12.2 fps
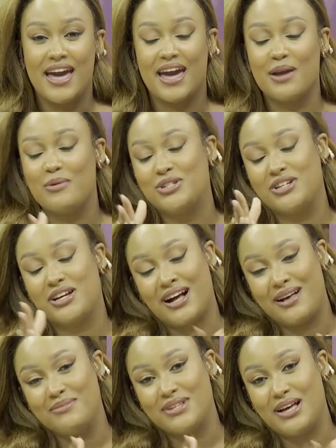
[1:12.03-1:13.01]
And when she
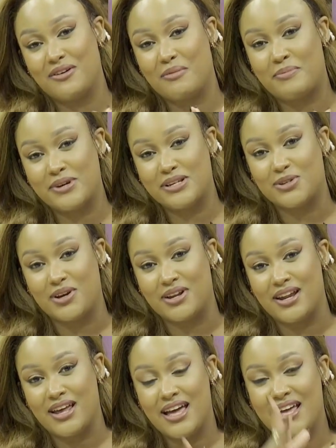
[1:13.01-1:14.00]
comes out of
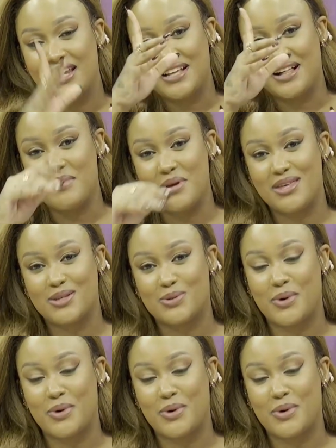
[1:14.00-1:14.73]
prison, tell me this,